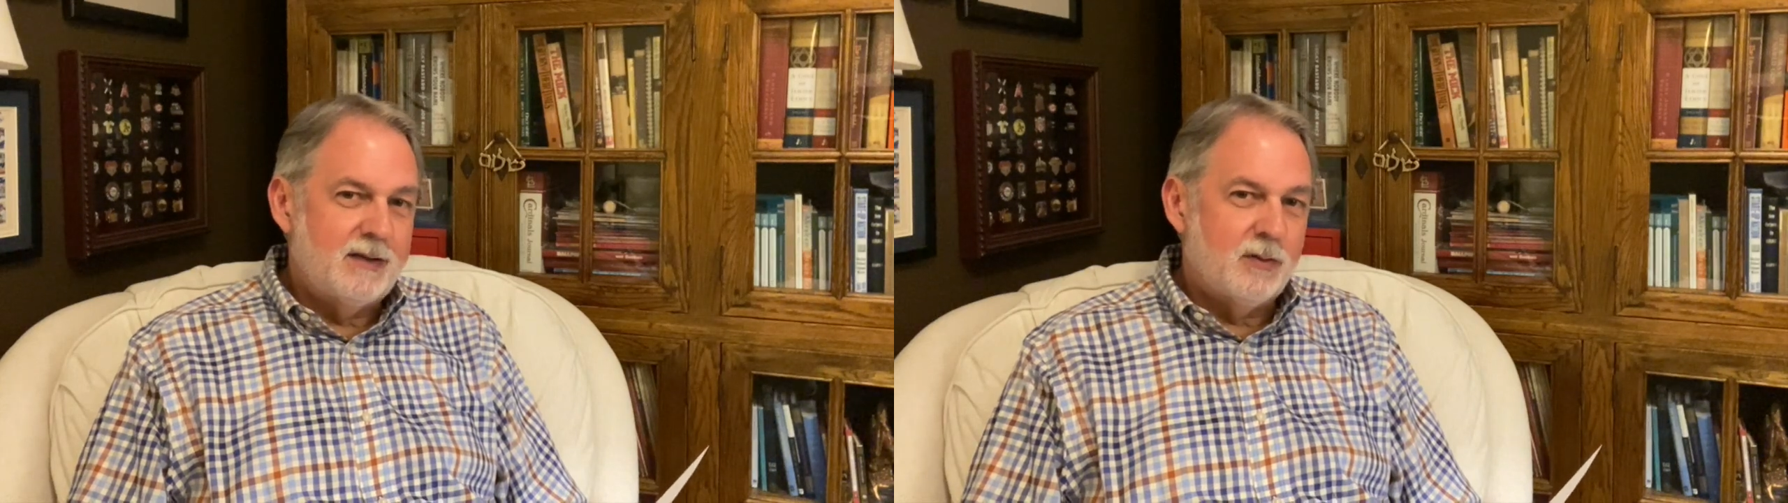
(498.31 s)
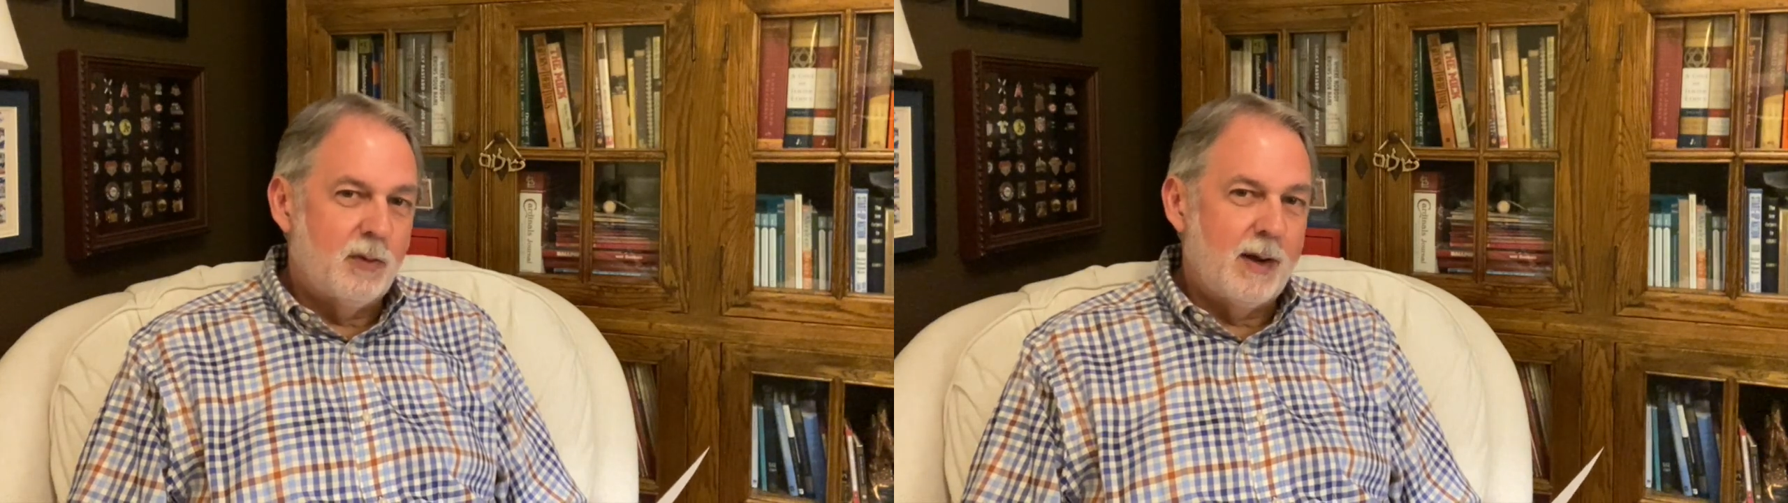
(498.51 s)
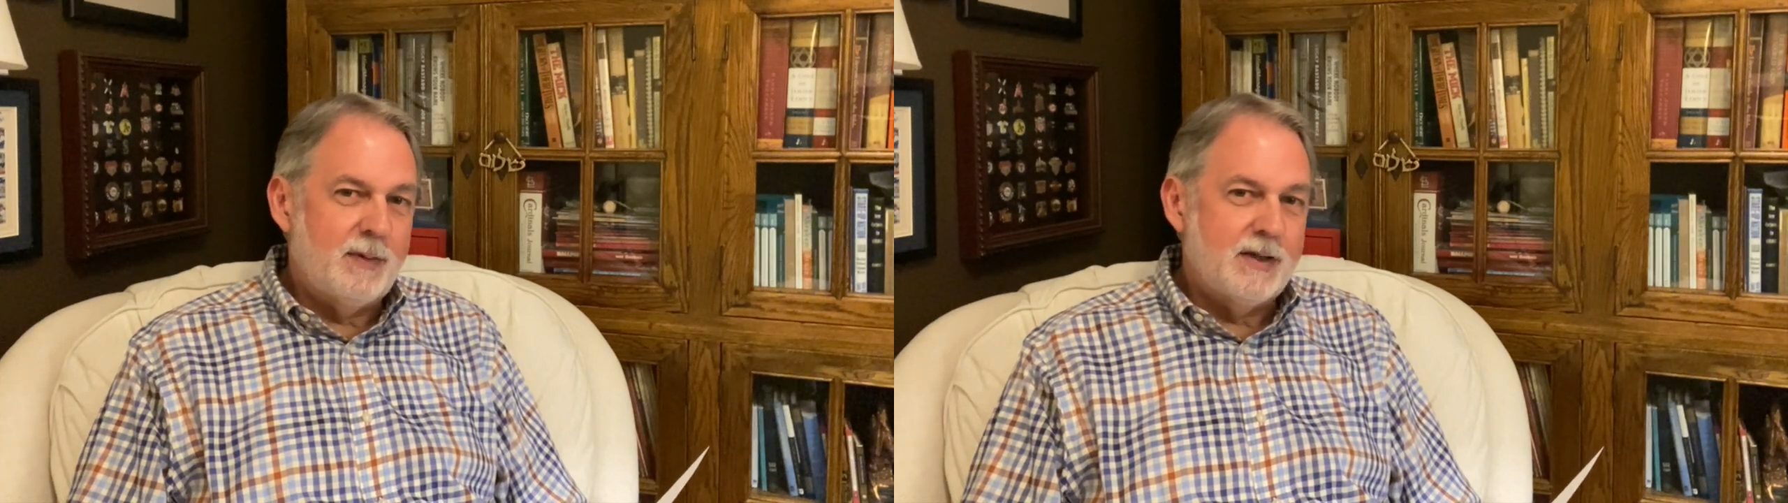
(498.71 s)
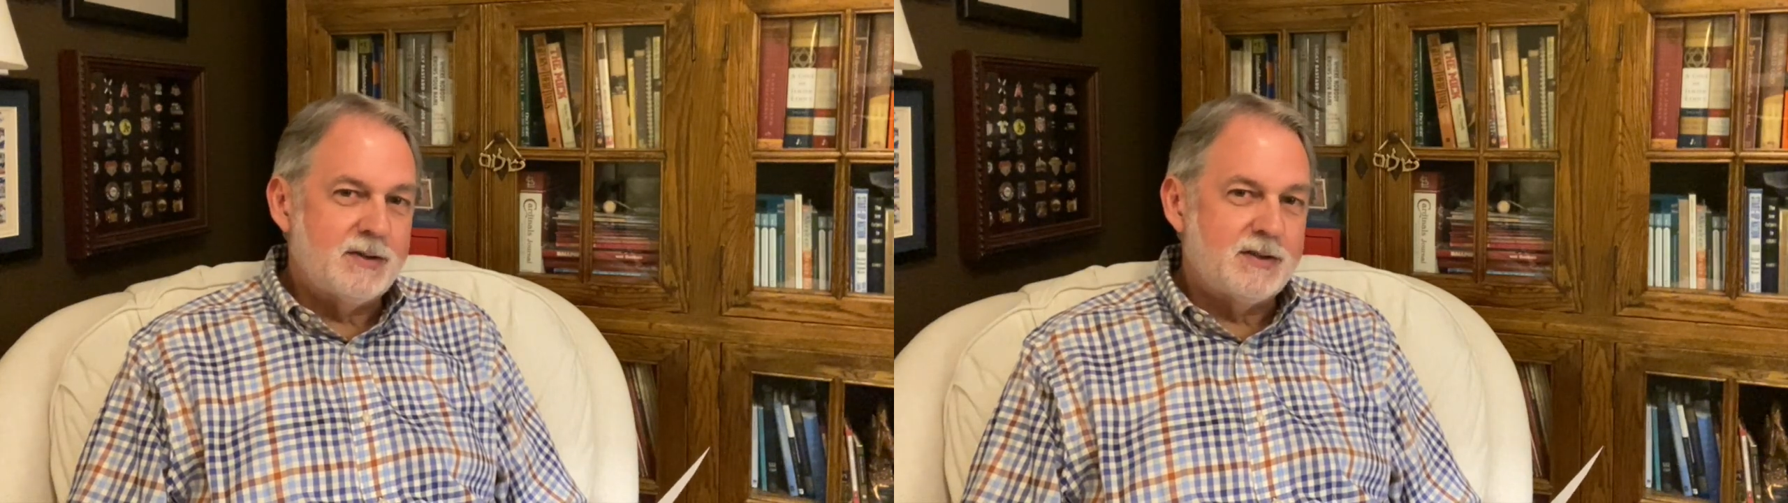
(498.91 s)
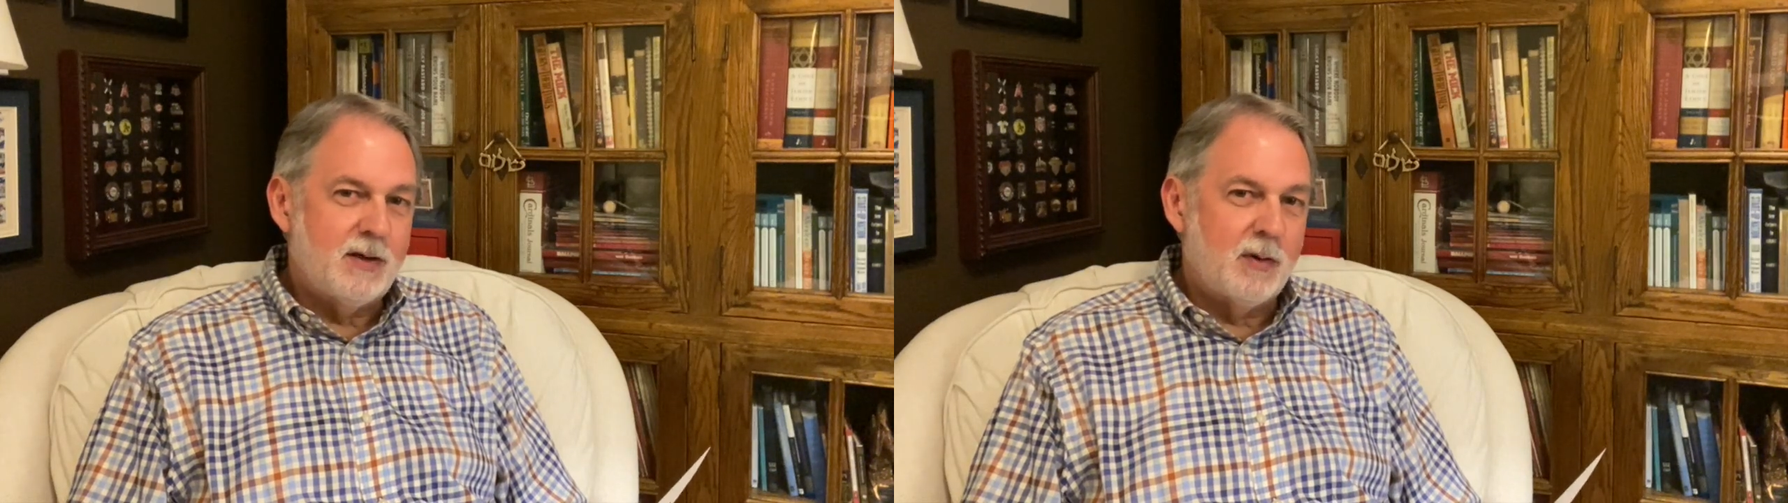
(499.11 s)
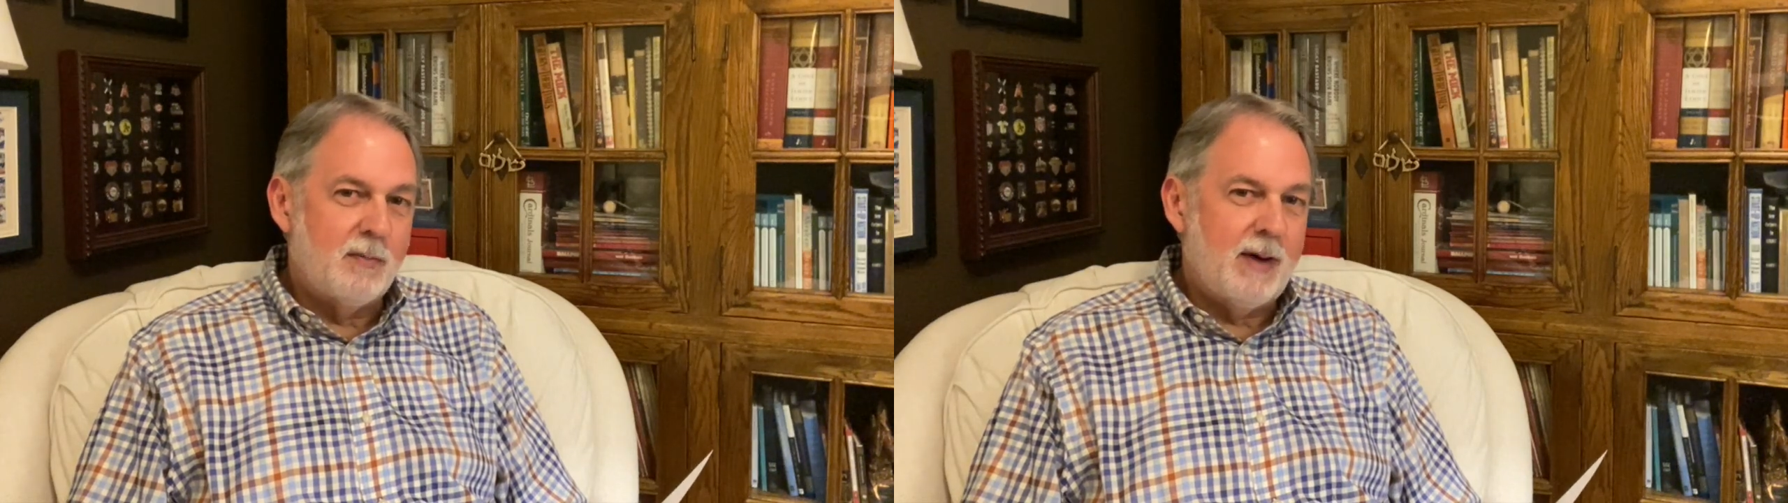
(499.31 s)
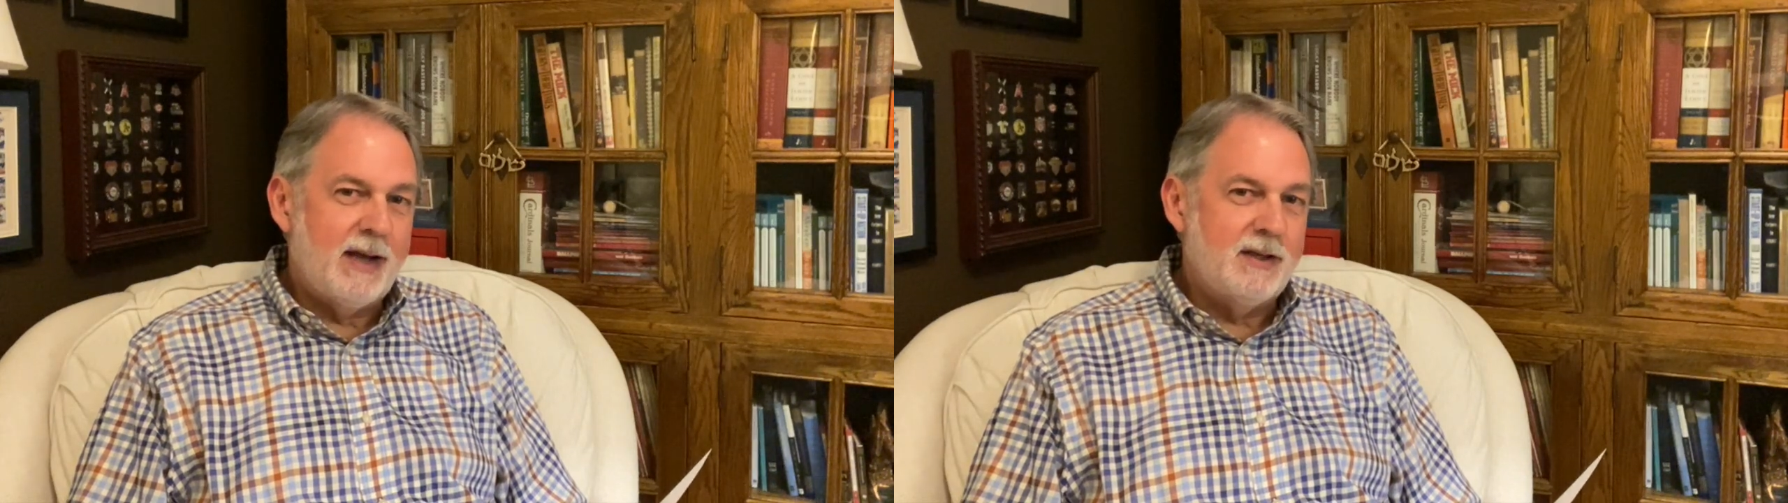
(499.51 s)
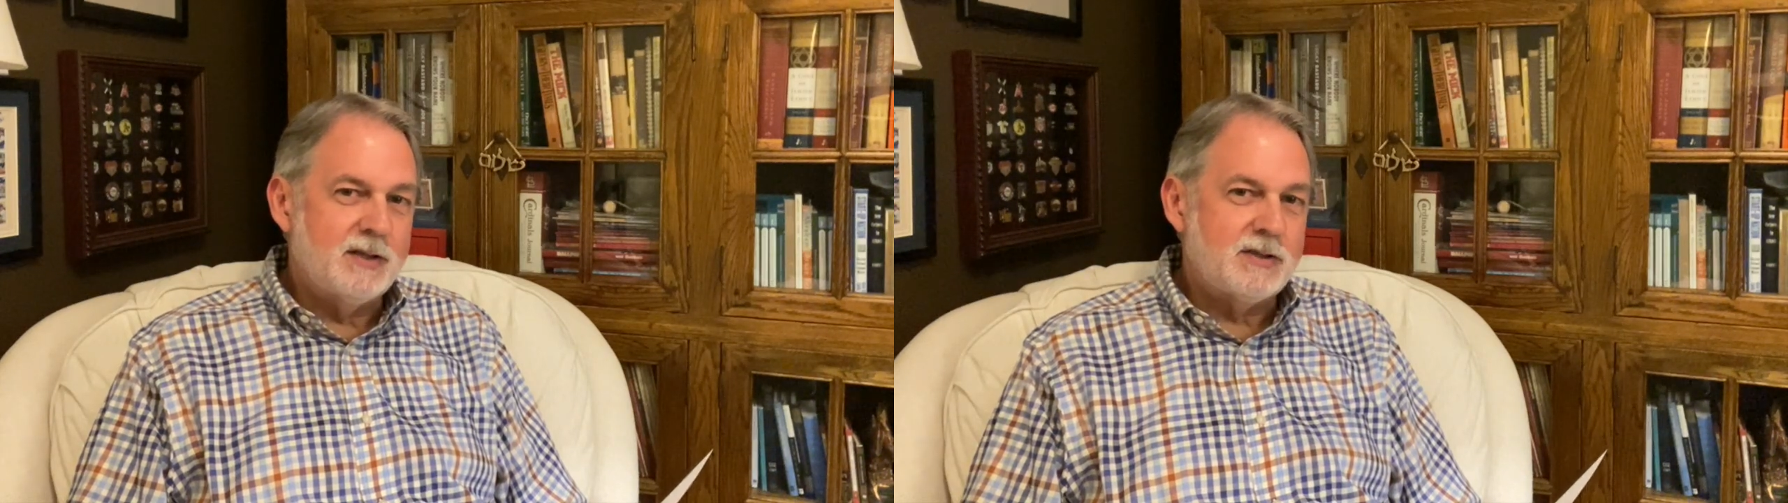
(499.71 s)
remnants that
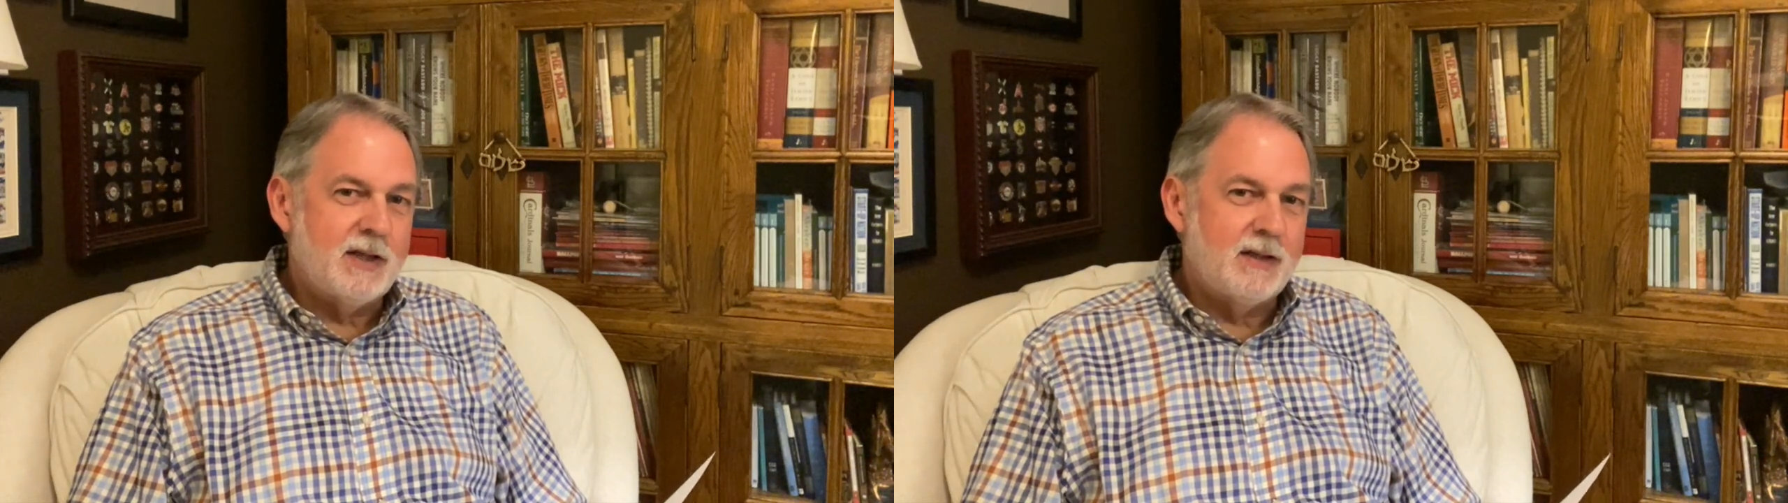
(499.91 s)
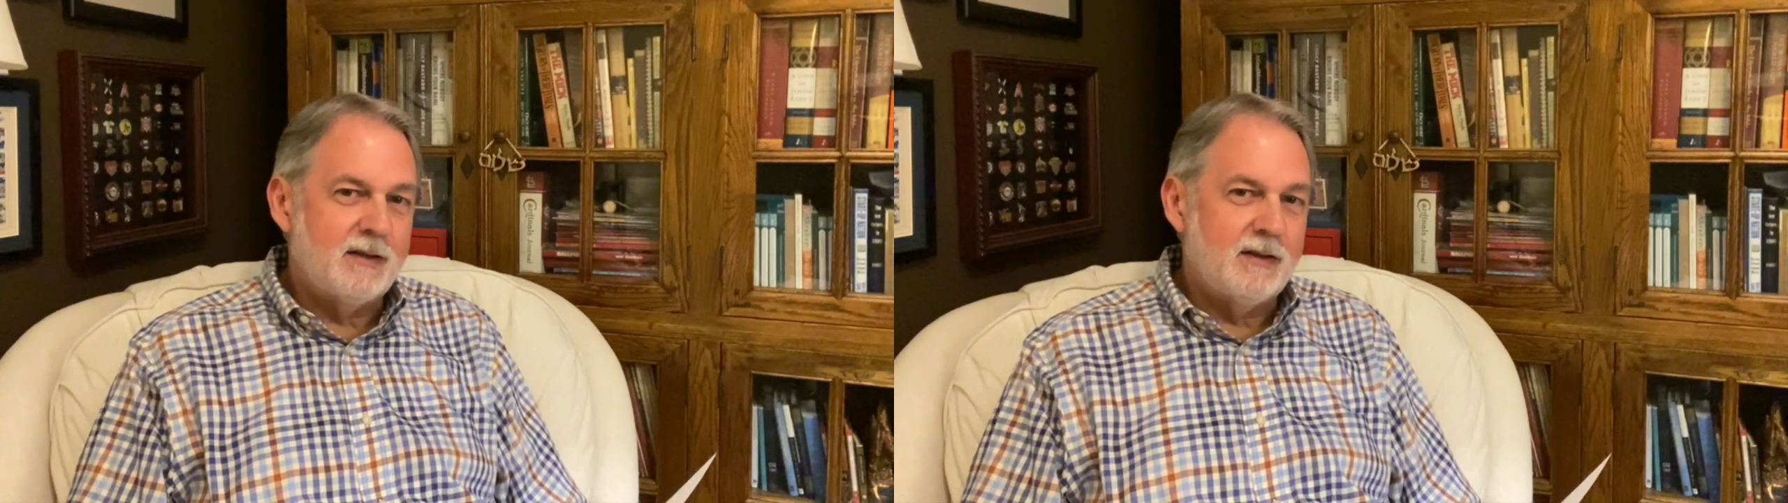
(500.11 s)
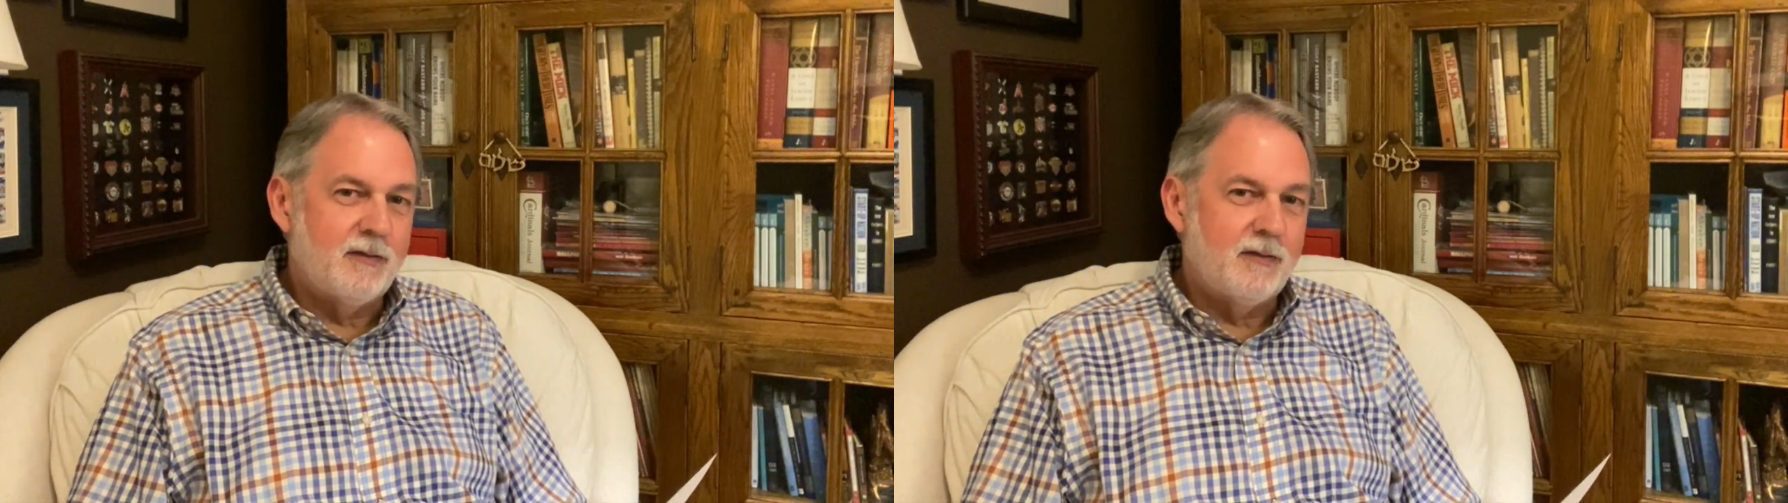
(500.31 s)
remind us that the